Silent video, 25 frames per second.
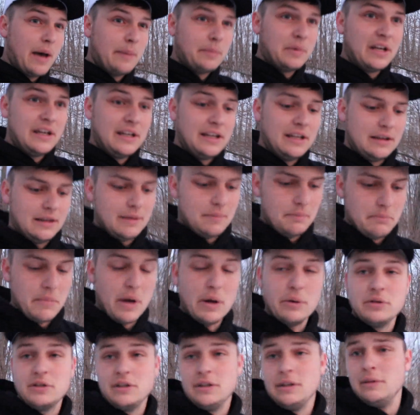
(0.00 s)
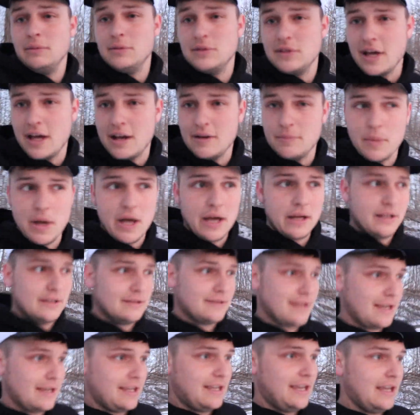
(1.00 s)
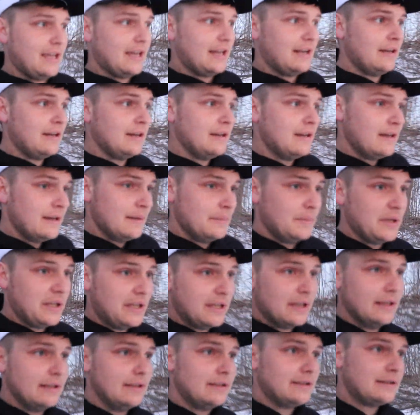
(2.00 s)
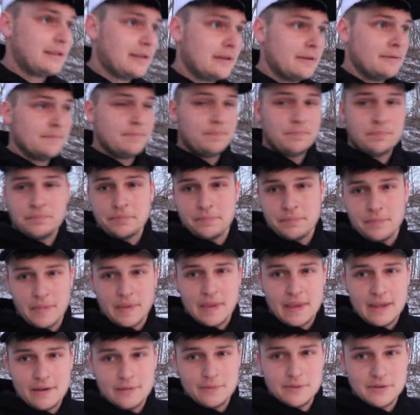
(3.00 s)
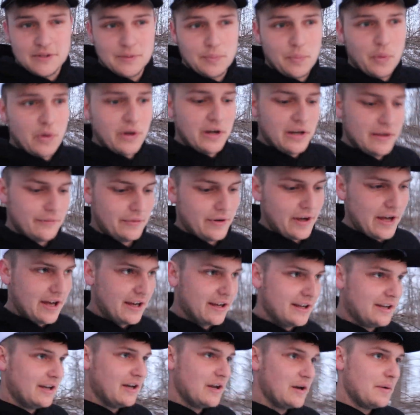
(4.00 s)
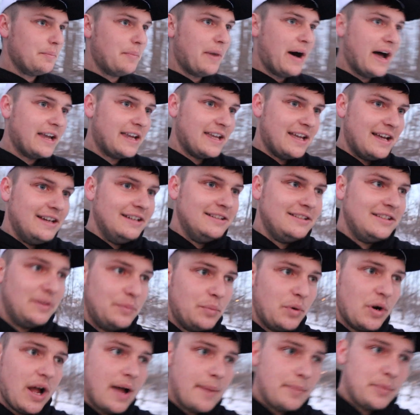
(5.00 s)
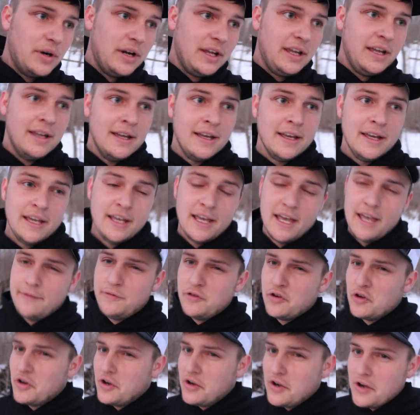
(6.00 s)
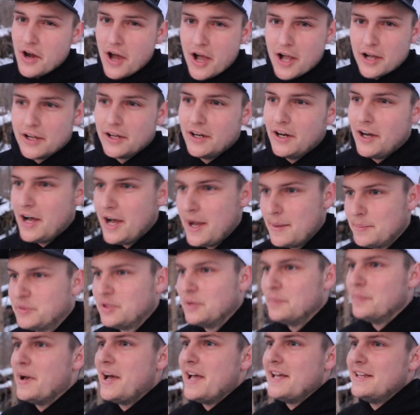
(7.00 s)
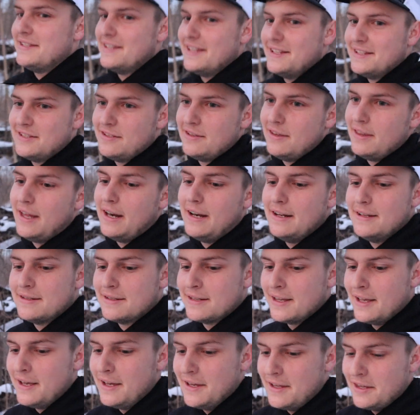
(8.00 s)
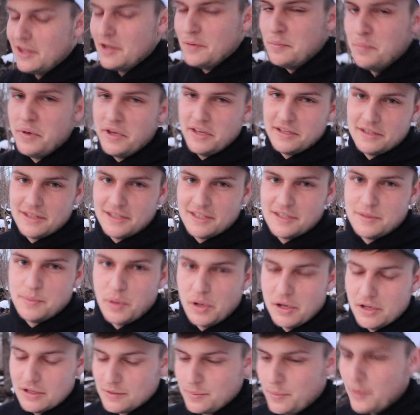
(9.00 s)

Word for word: I'm gonna get the most use out of mine as I can, because what's the point of buying a hunting property if you're not gonna optimize it so that it's the best experience